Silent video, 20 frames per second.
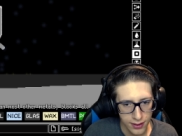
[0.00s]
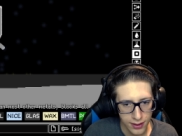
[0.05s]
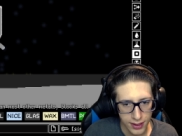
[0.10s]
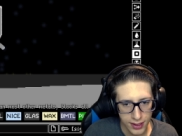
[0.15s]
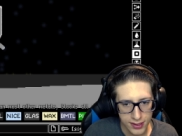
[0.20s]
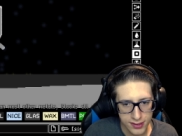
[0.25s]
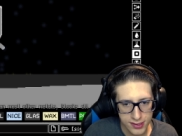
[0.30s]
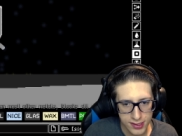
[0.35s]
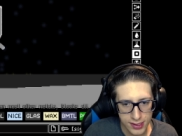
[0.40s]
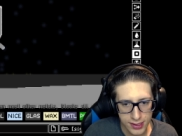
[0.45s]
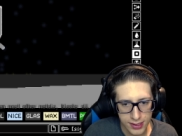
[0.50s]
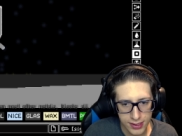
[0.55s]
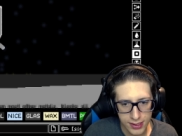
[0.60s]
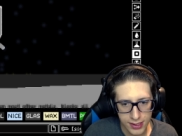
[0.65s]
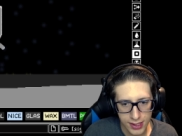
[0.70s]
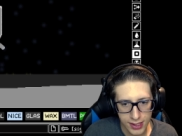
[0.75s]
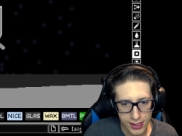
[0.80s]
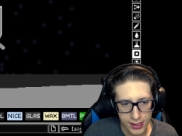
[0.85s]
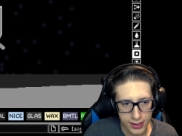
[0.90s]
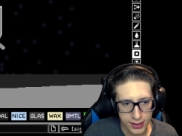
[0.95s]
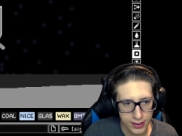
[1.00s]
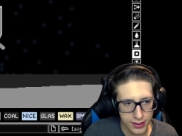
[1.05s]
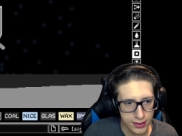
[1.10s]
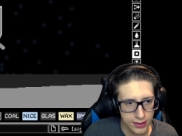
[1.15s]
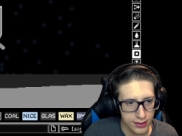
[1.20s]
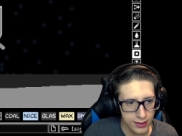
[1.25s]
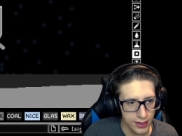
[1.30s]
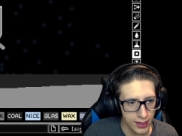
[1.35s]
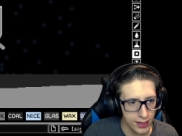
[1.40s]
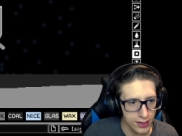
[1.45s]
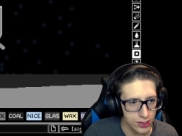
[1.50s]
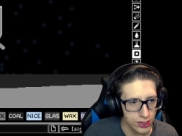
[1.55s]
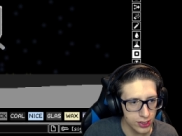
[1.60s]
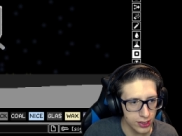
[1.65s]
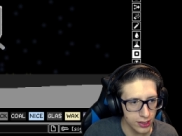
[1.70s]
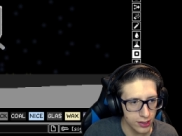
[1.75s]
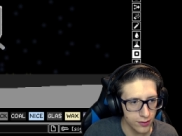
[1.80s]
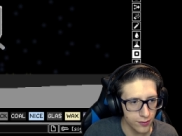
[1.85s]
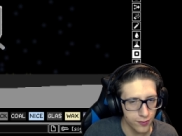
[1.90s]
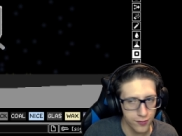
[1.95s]
Is it not
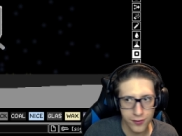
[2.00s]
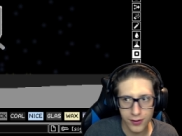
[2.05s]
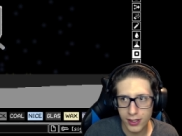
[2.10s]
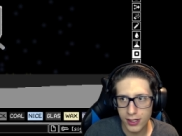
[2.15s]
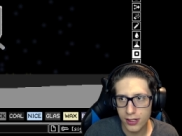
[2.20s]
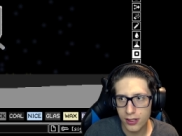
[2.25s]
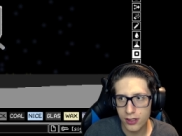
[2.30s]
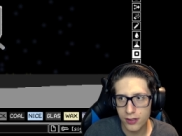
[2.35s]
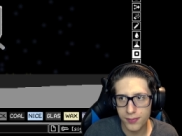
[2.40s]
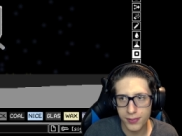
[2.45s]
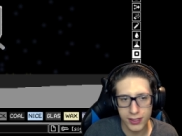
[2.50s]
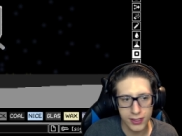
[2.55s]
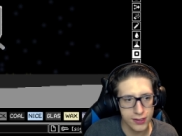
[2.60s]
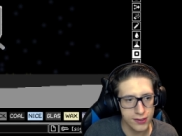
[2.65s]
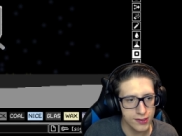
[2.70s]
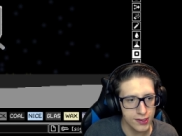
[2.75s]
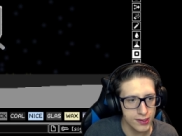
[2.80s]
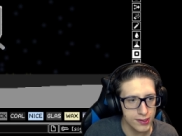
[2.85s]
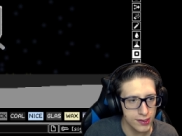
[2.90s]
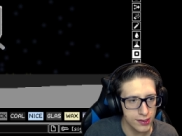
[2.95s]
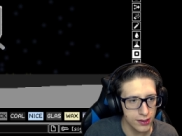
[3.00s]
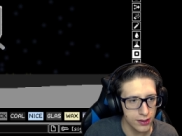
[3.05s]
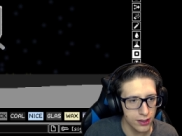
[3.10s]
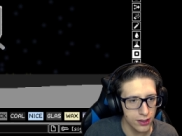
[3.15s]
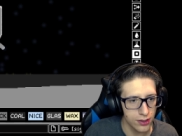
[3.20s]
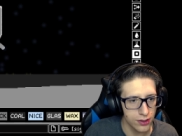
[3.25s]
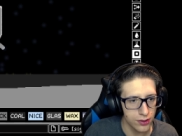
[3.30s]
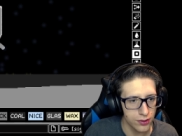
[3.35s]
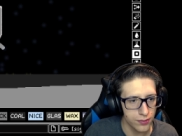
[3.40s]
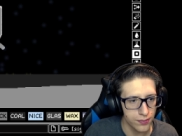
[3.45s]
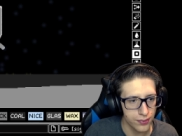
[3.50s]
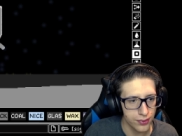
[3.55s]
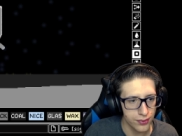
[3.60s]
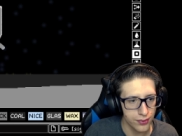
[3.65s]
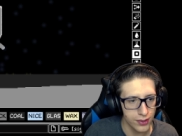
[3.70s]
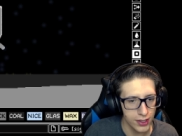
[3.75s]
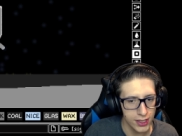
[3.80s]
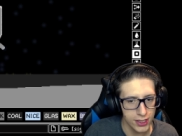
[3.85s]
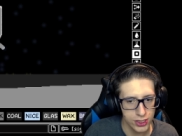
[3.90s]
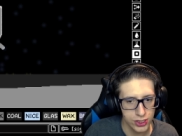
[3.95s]
catching on fire because it's low
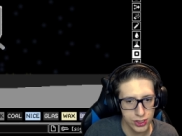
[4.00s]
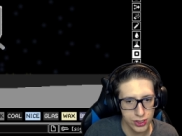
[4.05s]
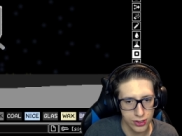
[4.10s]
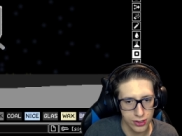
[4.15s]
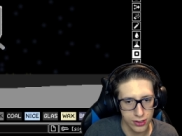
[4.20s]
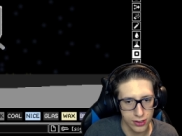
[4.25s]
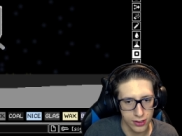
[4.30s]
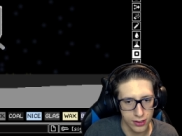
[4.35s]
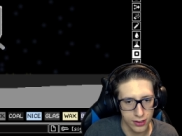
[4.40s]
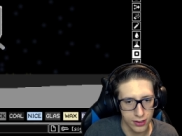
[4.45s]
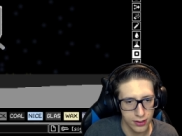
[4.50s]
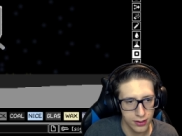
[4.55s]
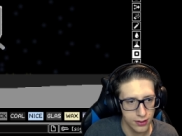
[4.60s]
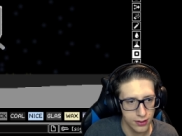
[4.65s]
pressure?